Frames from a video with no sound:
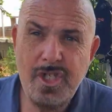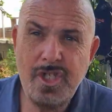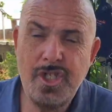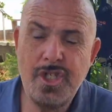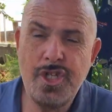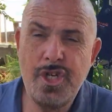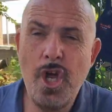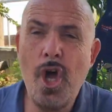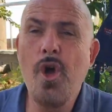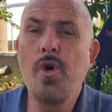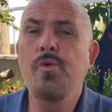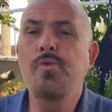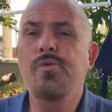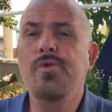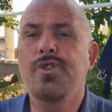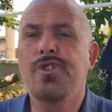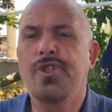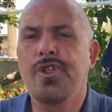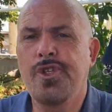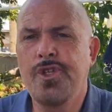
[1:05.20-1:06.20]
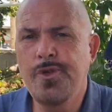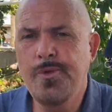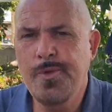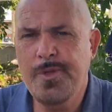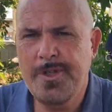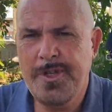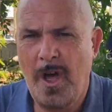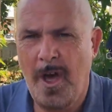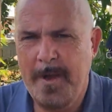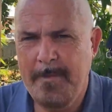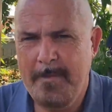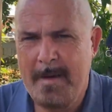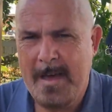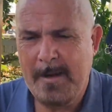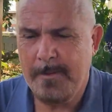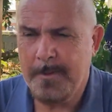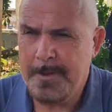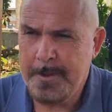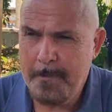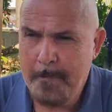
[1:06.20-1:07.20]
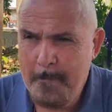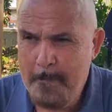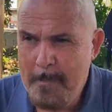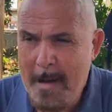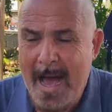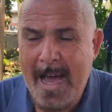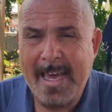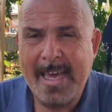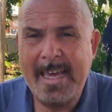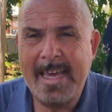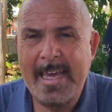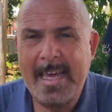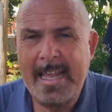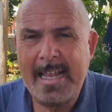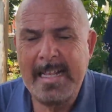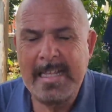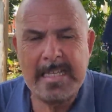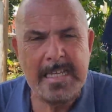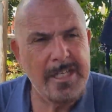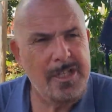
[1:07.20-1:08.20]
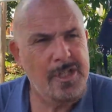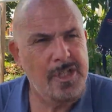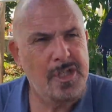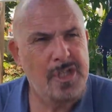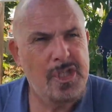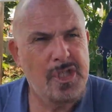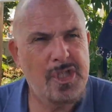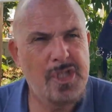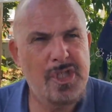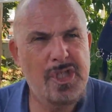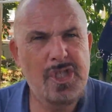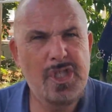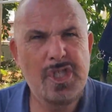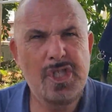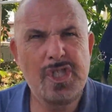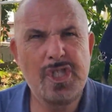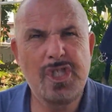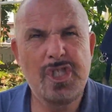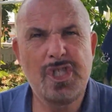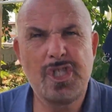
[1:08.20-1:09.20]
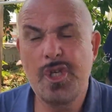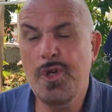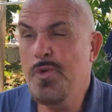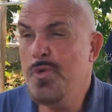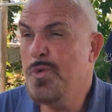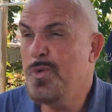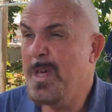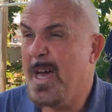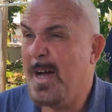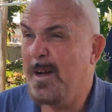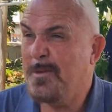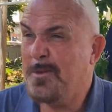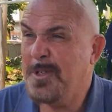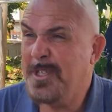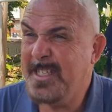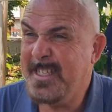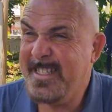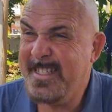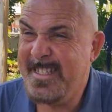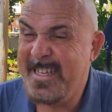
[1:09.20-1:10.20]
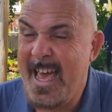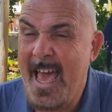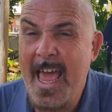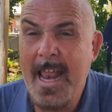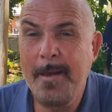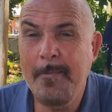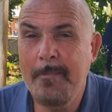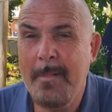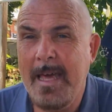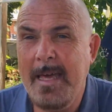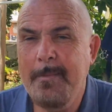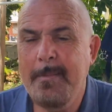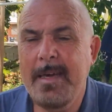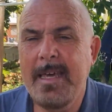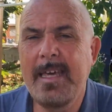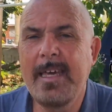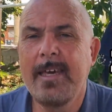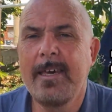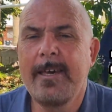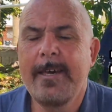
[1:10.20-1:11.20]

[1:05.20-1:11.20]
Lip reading: chose to do Sidemount back in 2010 maybe,